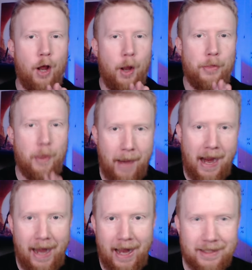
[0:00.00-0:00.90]
The
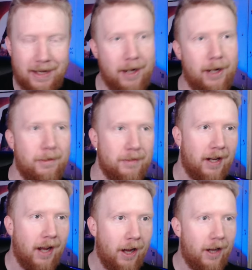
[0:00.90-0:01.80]
Badass Times.
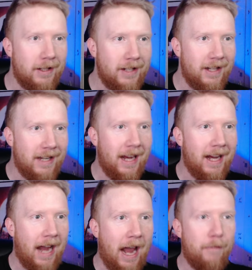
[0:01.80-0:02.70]

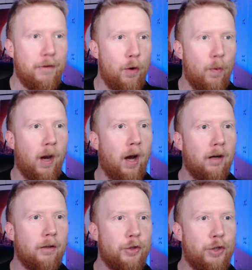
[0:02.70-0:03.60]
Today, out of
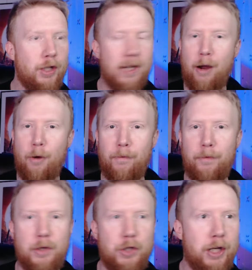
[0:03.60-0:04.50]
nowhere, just got home from
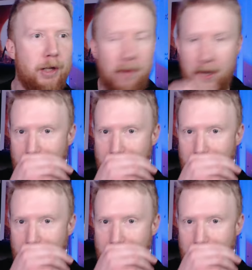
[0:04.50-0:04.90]
the gym,